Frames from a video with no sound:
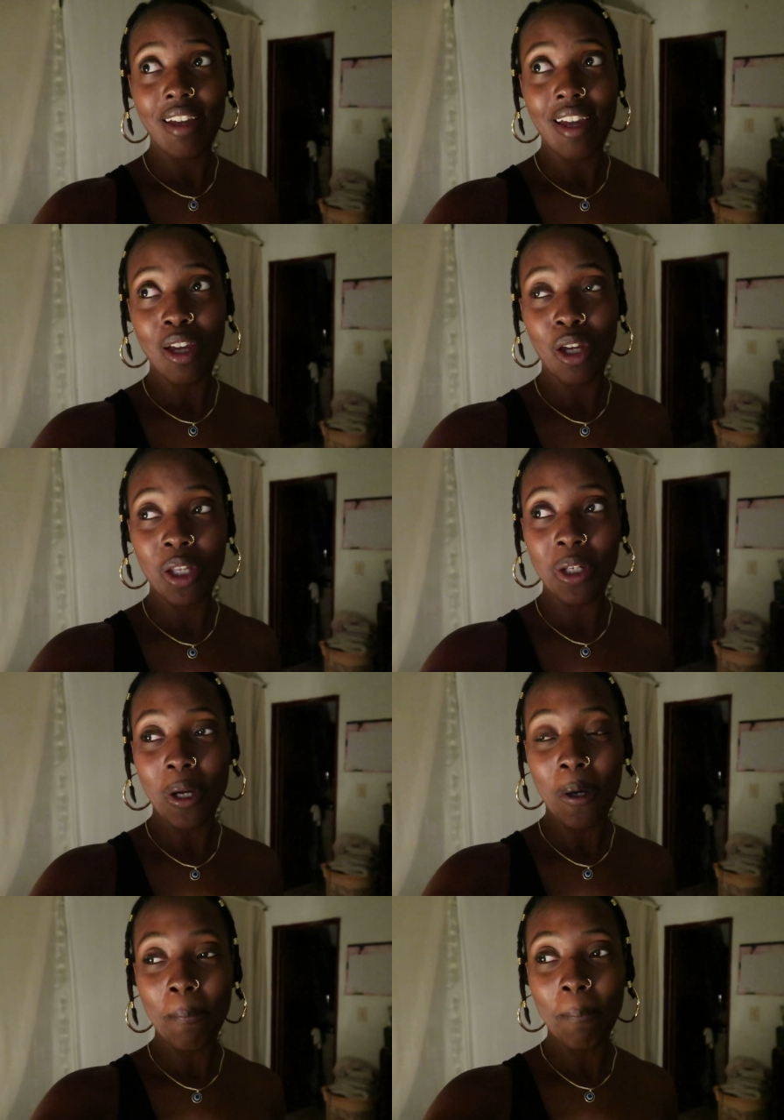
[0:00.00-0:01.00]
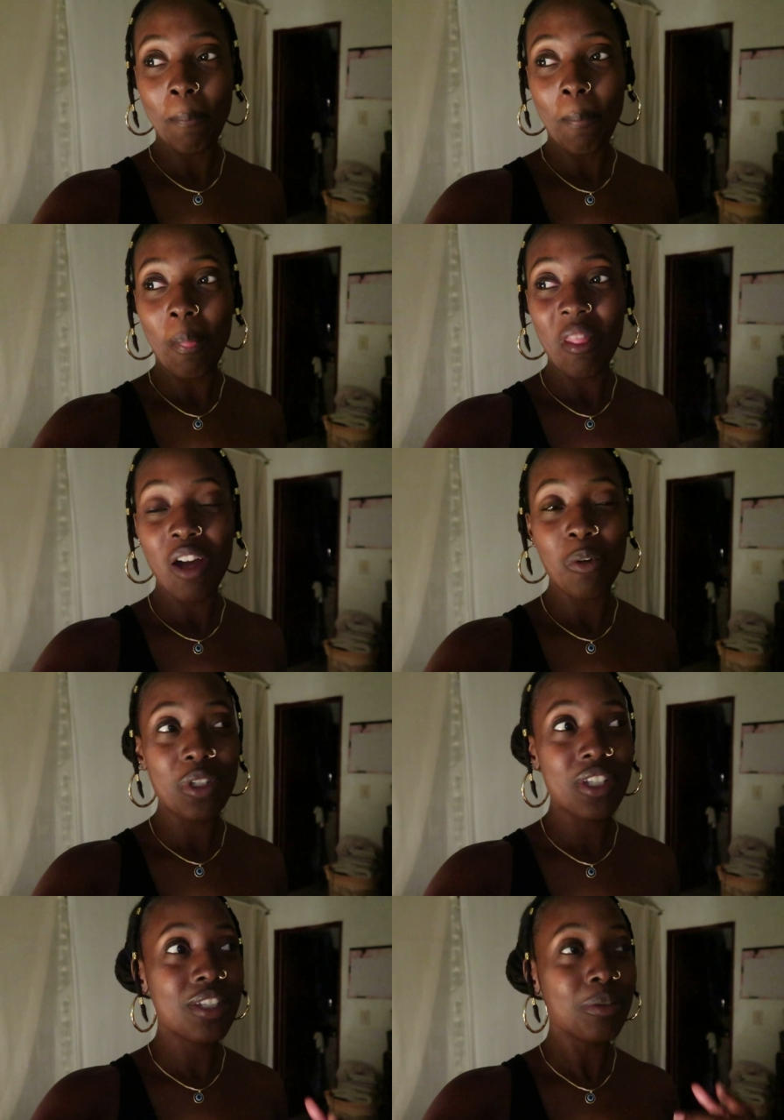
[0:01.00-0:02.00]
And um, I was